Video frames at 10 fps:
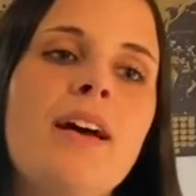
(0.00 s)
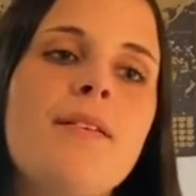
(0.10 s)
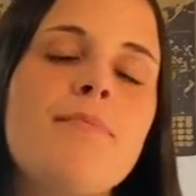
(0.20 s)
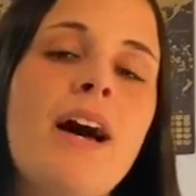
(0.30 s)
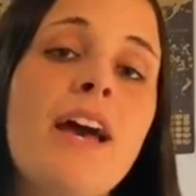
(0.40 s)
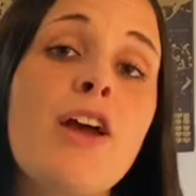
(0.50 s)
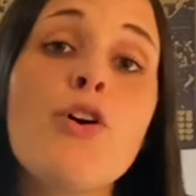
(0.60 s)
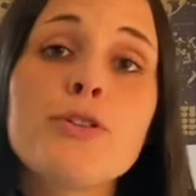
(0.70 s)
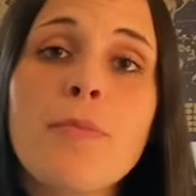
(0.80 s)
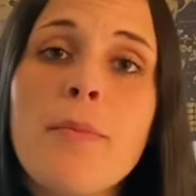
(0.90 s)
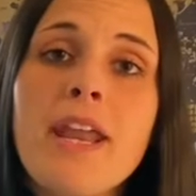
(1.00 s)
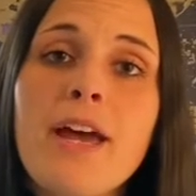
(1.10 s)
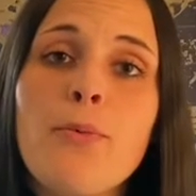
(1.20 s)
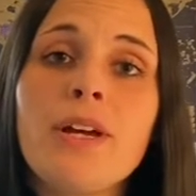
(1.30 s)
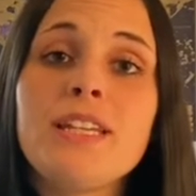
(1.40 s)
my host mom and
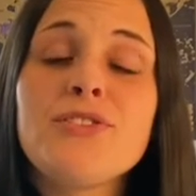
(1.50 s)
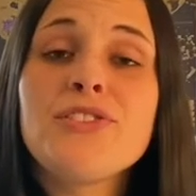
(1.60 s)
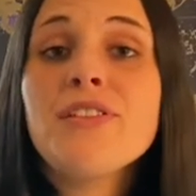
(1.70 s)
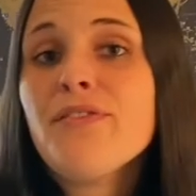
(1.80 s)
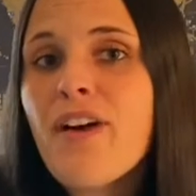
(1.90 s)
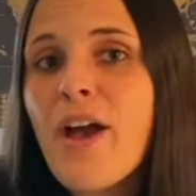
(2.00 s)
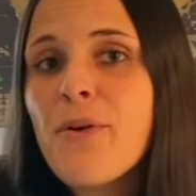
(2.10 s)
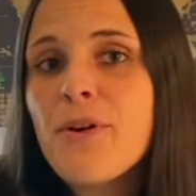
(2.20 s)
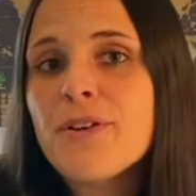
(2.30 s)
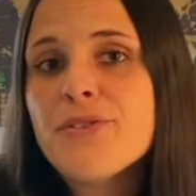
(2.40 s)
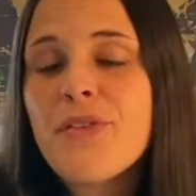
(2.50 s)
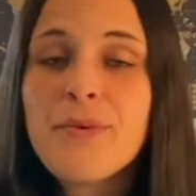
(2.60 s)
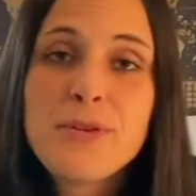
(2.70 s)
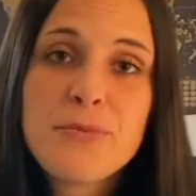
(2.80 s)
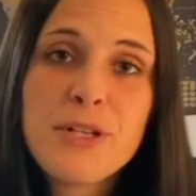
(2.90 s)
I went to see the fireworks, so that
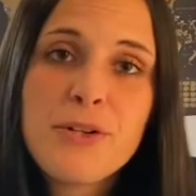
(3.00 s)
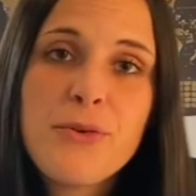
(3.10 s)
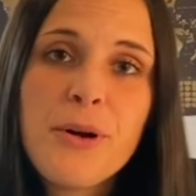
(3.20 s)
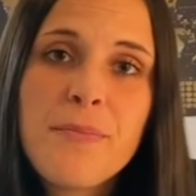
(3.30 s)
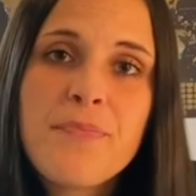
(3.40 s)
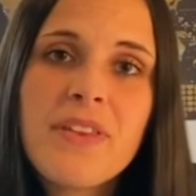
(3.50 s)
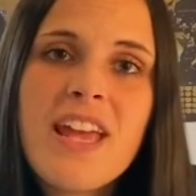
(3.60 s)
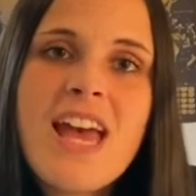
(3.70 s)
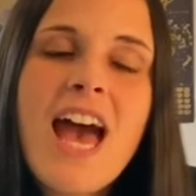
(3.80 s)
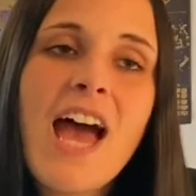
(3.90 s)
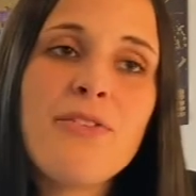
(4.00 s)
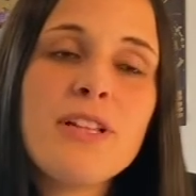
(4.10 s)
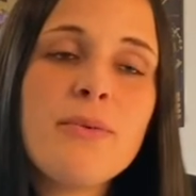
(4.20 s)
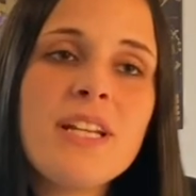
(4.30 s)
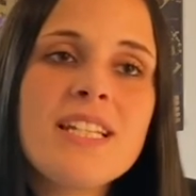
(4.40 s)
was pretty cool. I
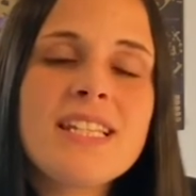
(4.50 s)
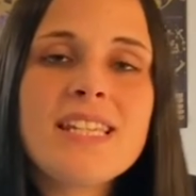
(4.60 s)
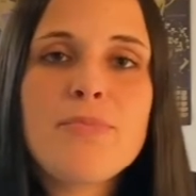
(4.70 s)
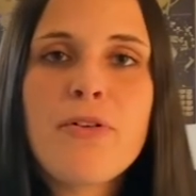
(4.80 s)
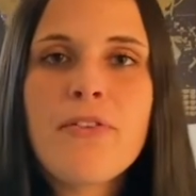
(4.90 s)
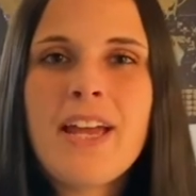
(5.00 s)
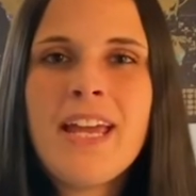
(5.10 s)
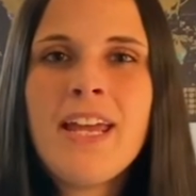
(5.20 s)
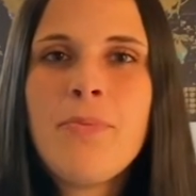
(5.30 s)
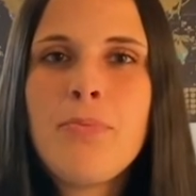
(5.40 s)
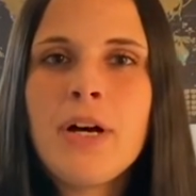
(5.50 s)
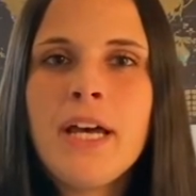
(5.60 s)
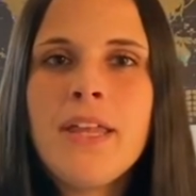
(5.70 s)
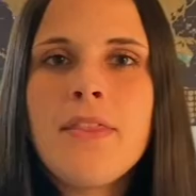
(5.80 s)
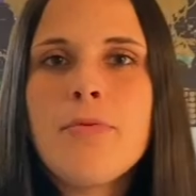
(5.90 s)
really wanted to see a parade,
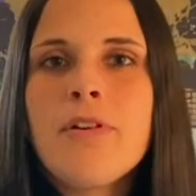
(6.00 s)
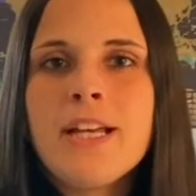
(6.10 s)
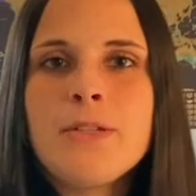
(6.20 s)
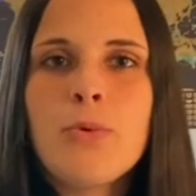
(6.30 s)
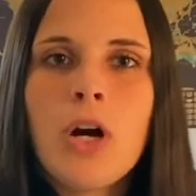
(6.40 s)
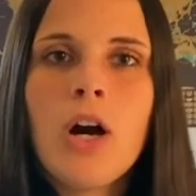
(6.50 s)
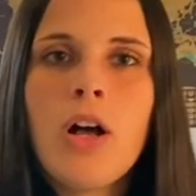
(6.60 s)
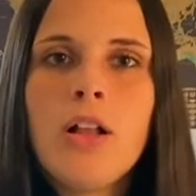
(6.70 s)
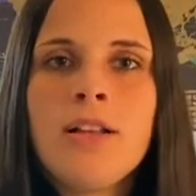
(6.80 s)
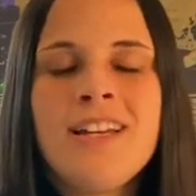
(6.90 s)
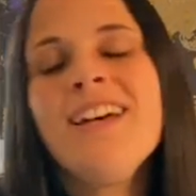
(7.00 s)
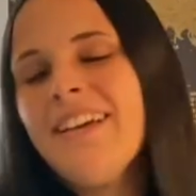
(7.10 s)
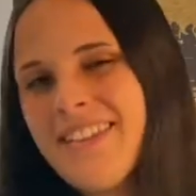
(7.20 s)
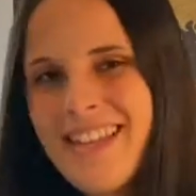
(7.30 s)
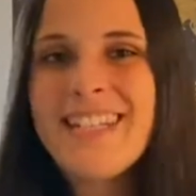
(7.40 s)
but the parades were all
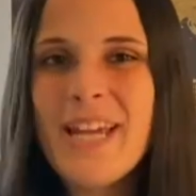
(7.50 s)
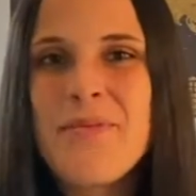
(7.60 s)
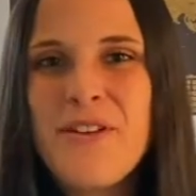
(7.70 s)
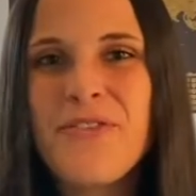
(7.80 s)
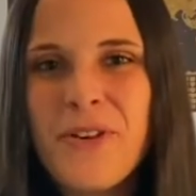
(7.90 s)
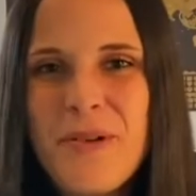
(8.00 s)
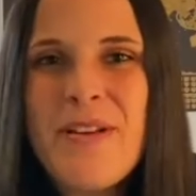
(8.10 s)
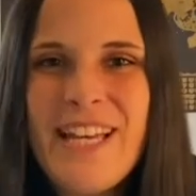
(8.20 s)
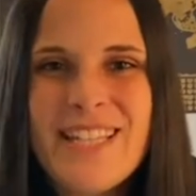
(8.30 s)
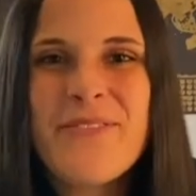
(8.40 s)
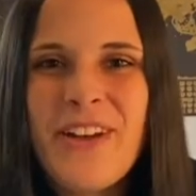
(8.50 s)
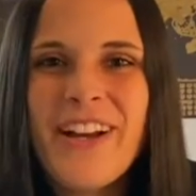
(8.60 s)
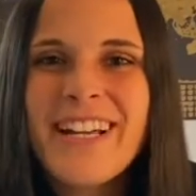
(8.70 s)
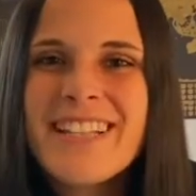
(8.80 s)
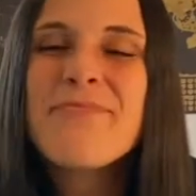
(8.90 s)
the day before because
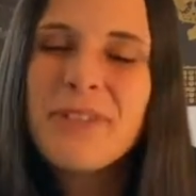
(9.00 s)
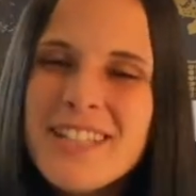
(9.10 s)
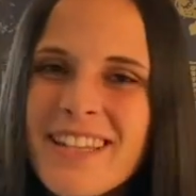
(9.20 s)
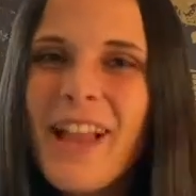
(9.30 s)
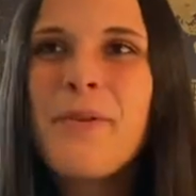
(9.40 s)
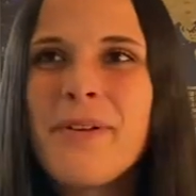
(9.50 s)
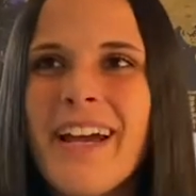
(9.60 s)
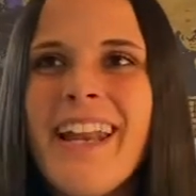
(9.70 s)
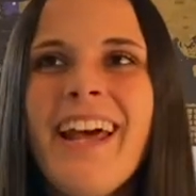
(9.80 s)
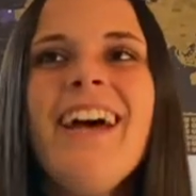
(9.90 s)
Americans pre-celebrate.